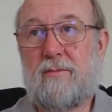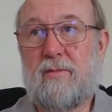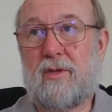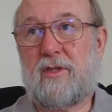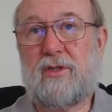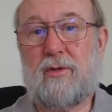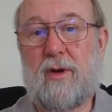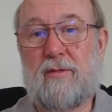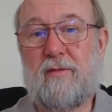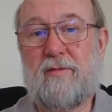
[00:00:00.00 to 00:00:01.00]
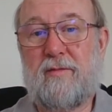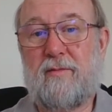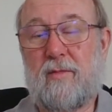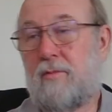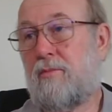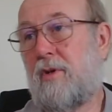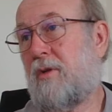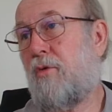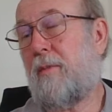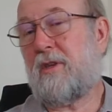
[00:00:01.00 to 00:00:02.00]
was it 200, well,
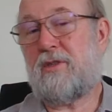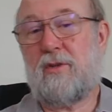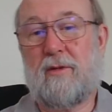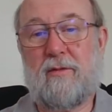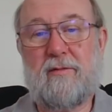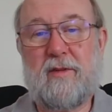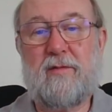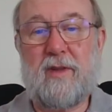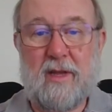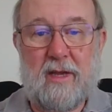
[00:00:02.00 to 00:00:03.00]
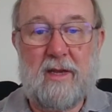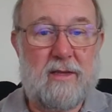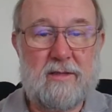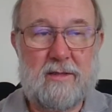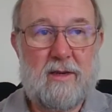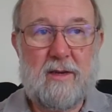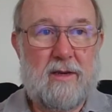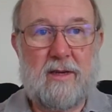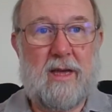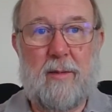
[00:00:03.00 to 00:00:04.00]
almost 250 years
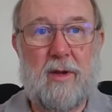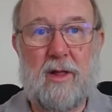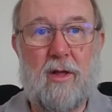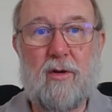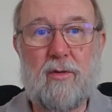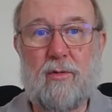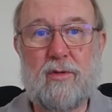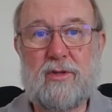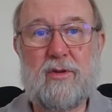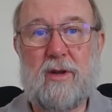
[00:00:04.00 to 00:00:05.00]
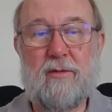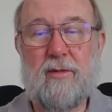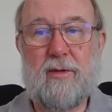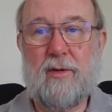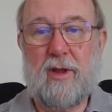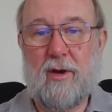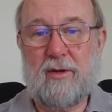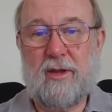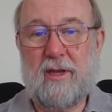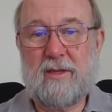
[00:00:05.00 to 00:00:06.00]
coming along, or 230
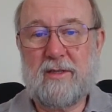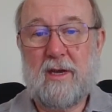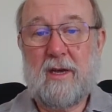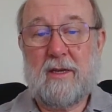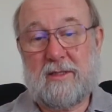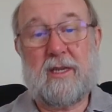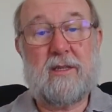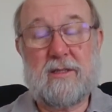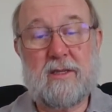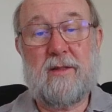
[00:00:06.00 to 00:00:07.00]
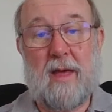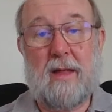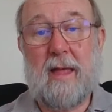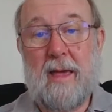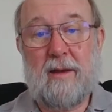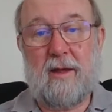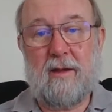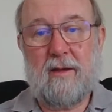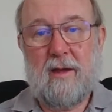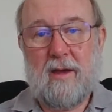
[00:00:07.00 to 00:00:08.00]
odd years since that
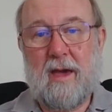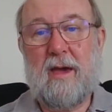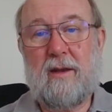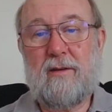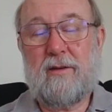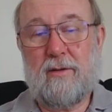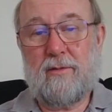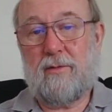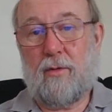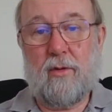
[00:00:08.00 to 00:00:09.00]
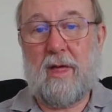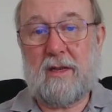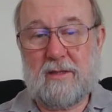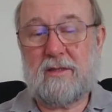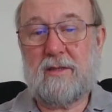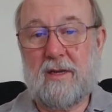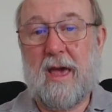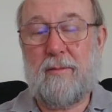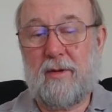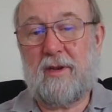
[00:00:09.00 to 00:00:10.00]
landing, and all that's
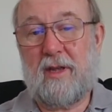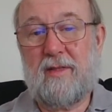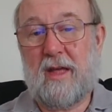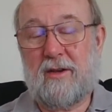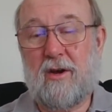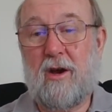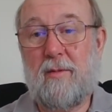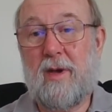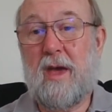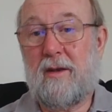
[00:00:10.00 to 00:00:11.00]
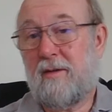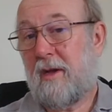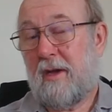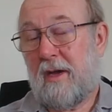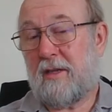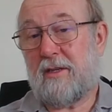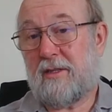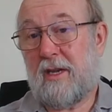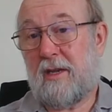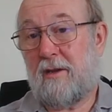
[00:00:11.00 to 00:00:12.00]
happened in that time. And as I
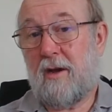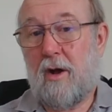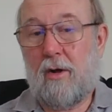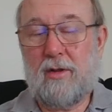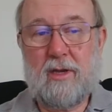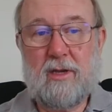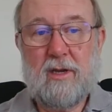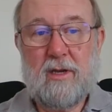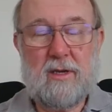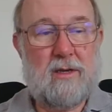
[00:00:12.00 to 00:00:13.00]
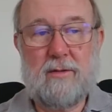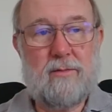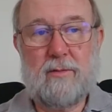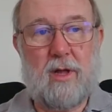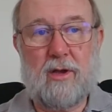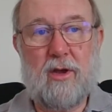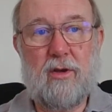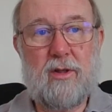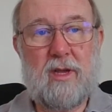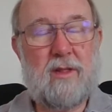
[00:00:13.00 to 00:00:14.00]
said, only like
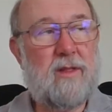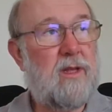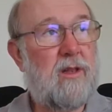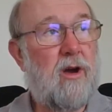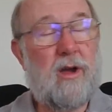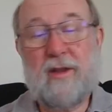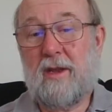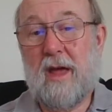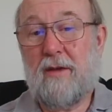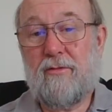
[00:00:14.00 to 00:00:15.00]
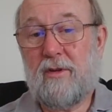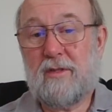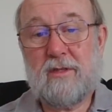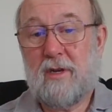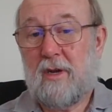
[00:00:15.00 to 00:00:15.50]
early in the 1900s,